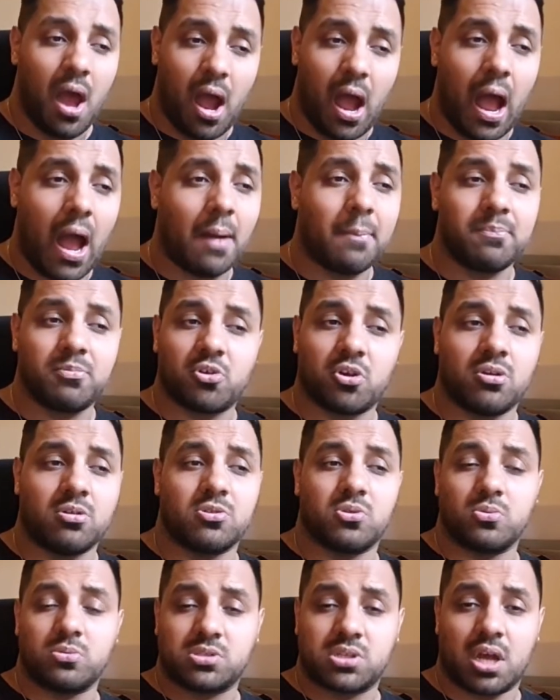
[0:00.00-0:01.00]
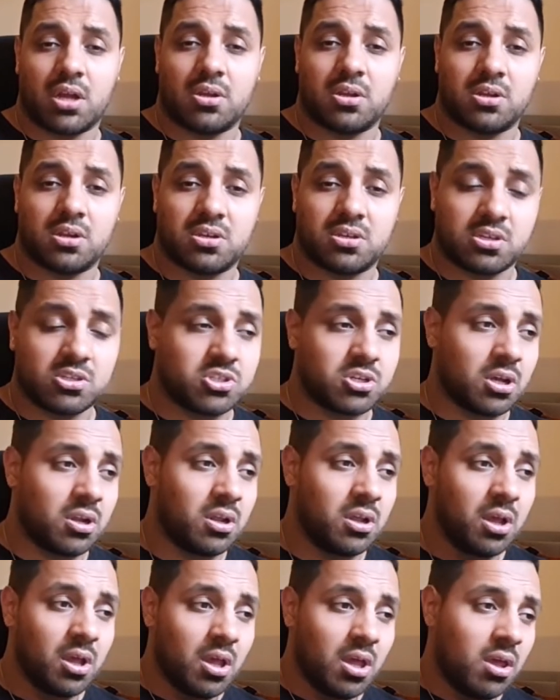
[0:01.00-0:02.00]
I'm just going to do standard
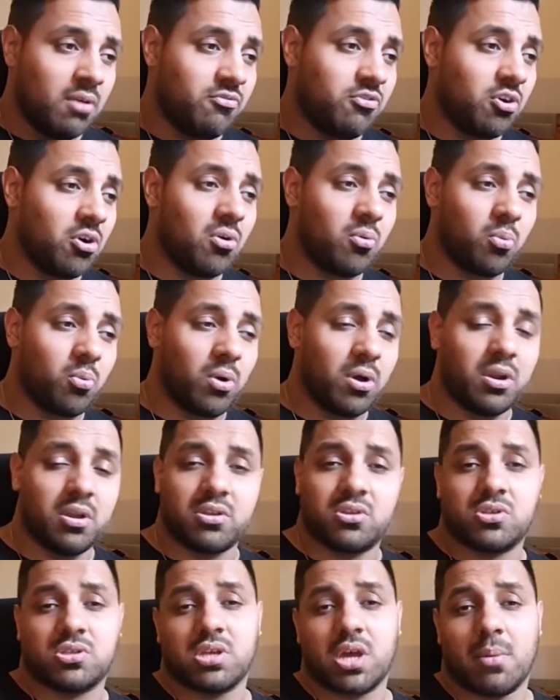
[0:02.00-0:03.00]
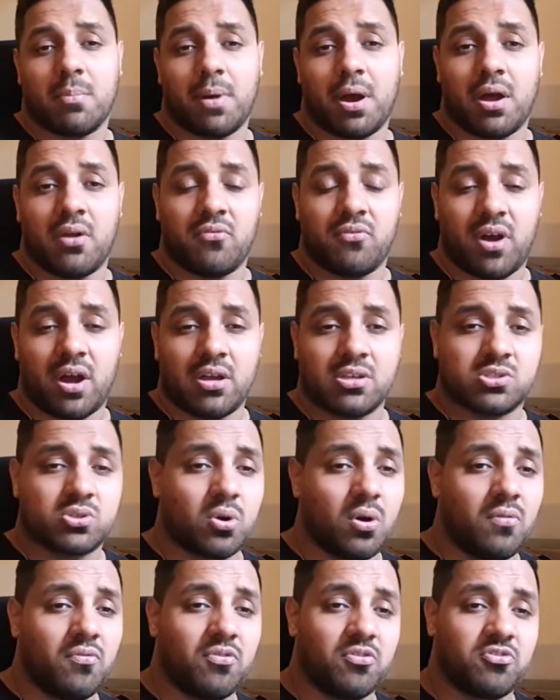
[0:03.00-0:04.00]
edition. If you're wanting to take my advice,
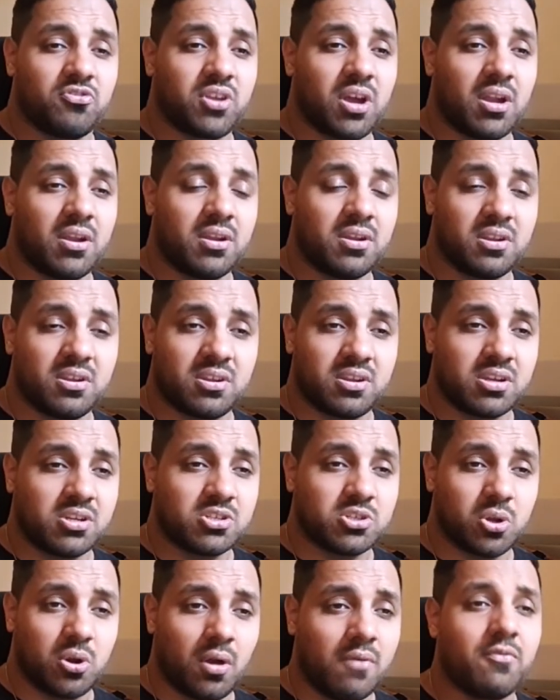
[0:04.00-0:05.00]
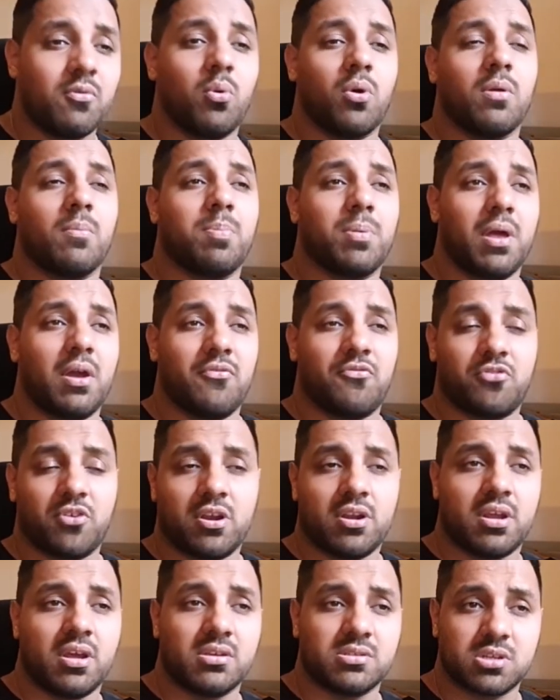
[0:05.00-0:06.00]
go for standard edition. Or if you want to play it
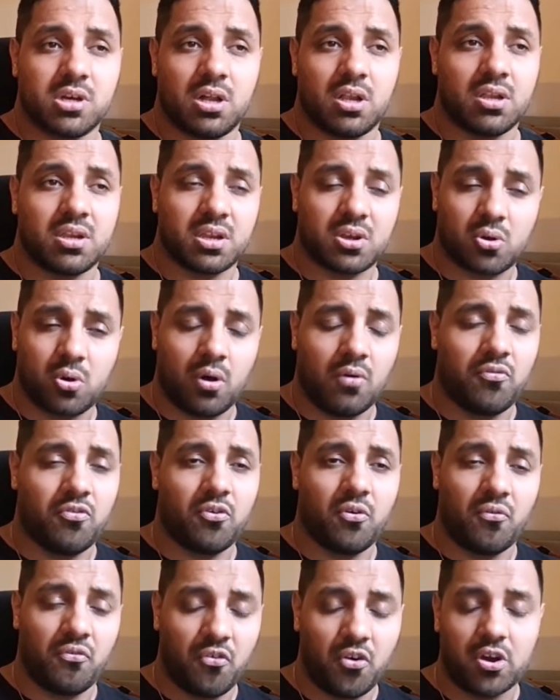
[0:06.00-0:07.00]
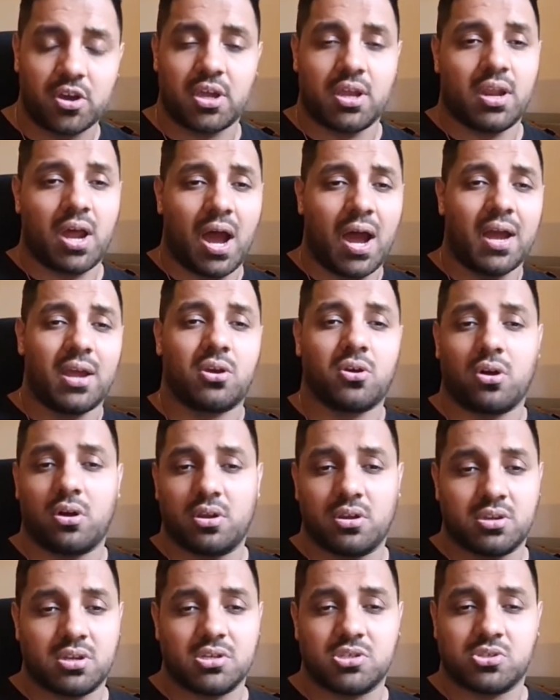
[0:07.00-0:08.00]
3 days early, then go for fucking
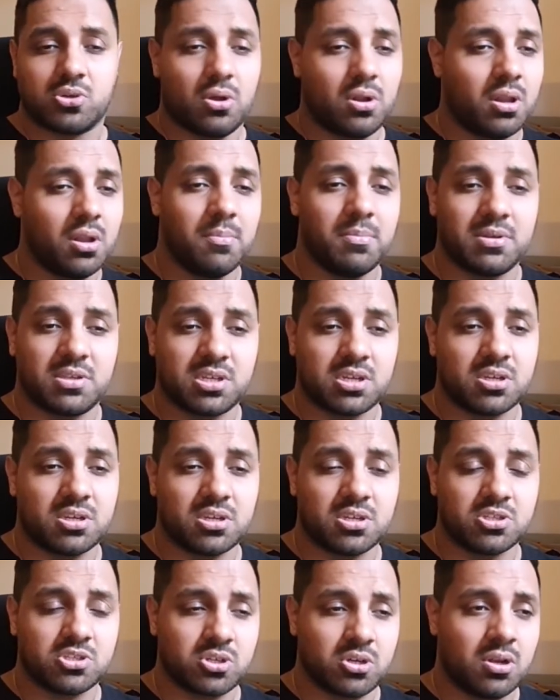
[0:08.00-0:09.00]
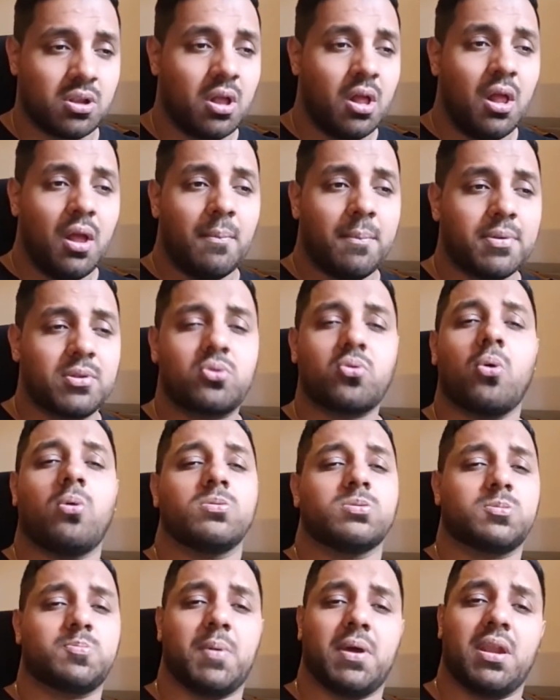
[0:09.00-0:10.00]
icon edition or limited edition. But
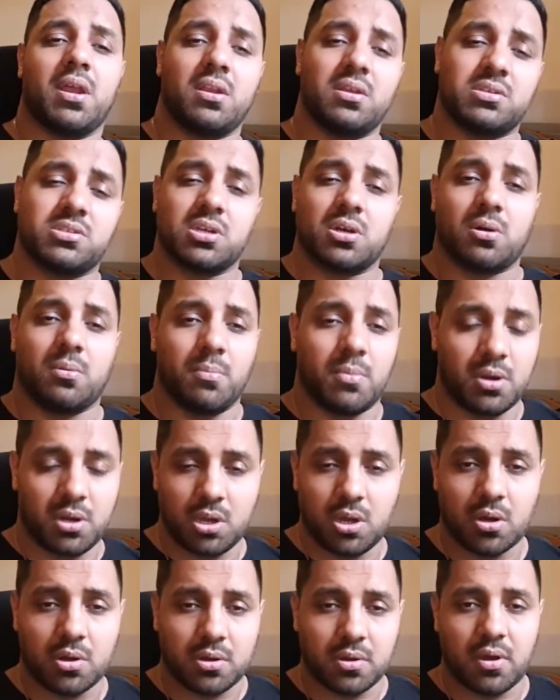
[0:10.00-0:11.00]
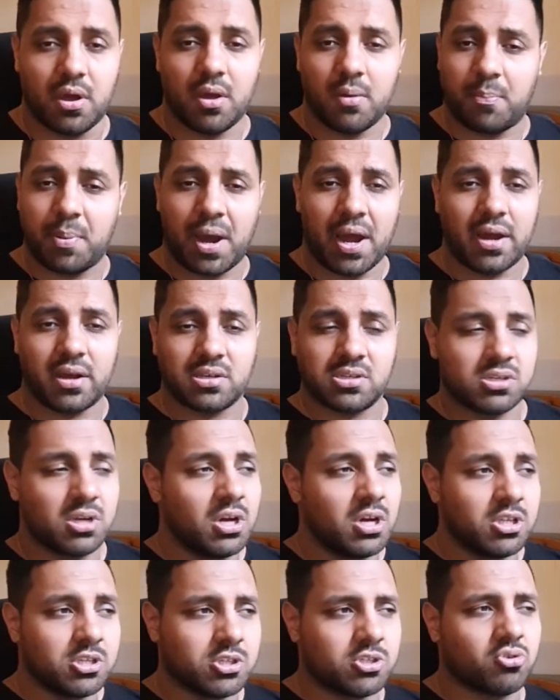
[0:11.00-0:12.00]
don't spend any single money on the packs.
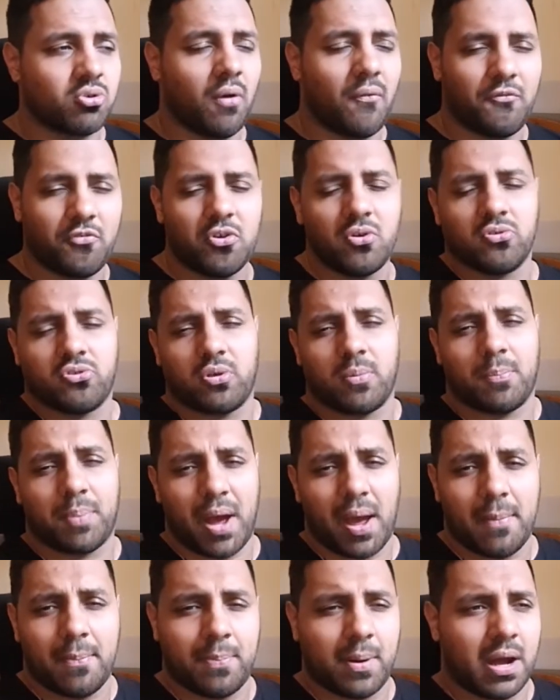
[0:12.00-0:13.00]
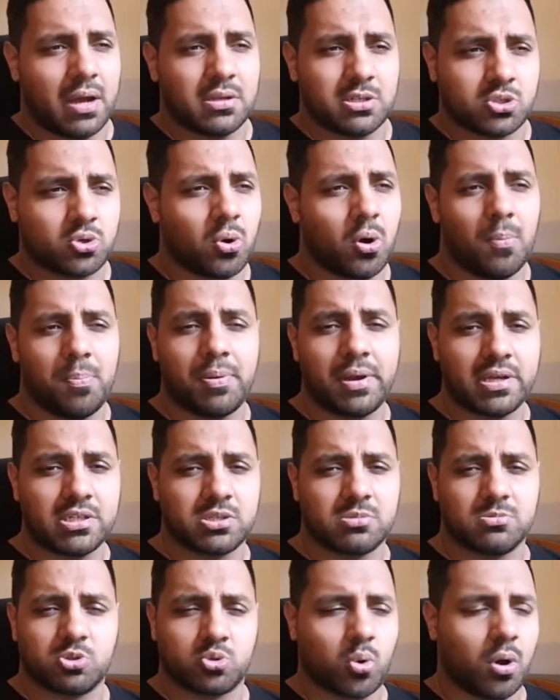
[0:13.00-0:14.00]
Just refuse to buy packs. Go play
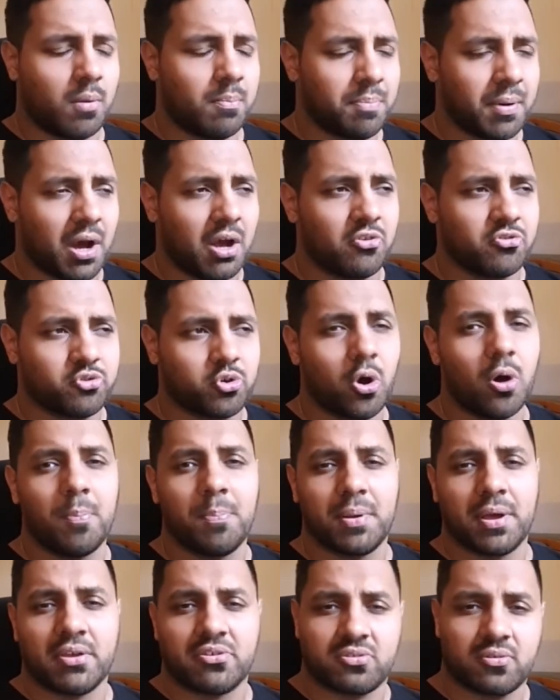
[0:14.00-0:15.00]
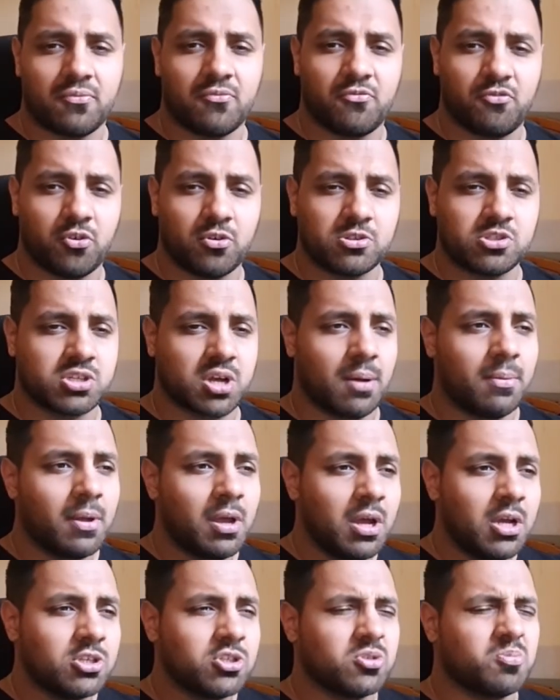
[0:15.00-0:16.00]
some squad battles. Go play some foot champ.
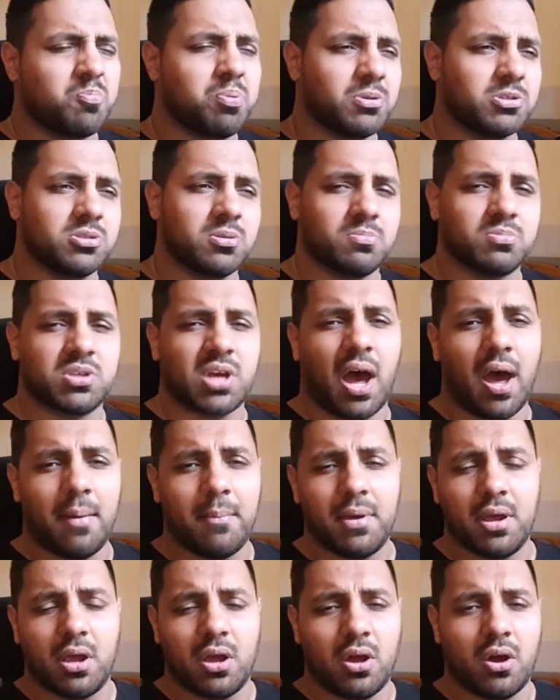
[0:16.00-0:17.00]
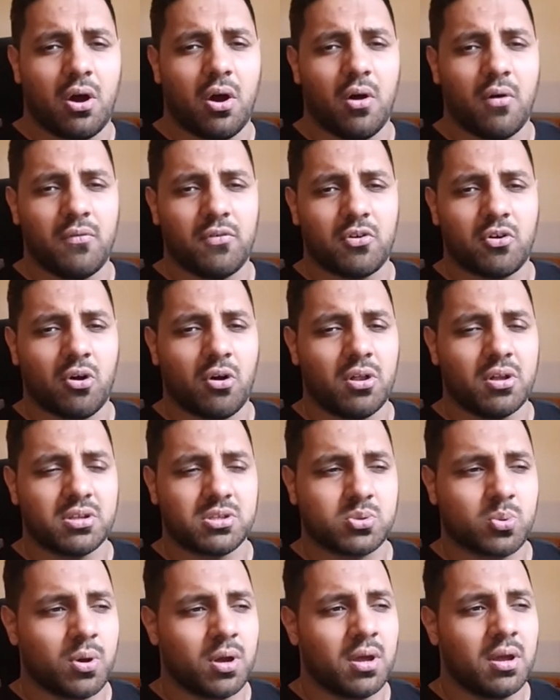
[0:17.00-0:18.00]
Just put some time in overall
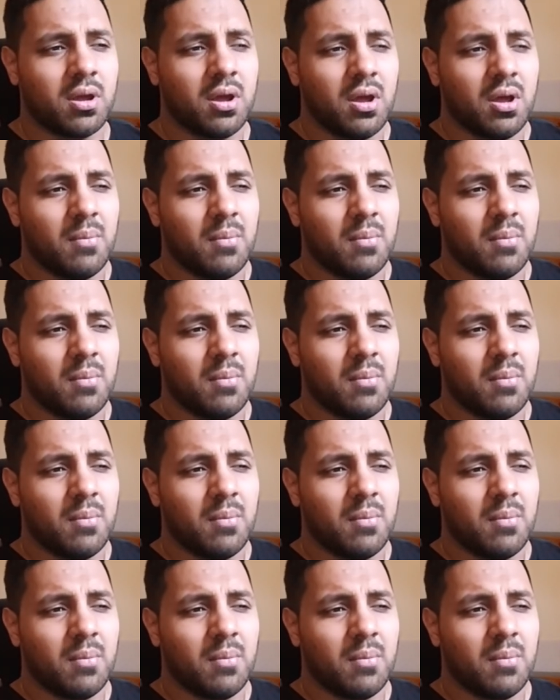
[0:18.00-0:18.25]
into it.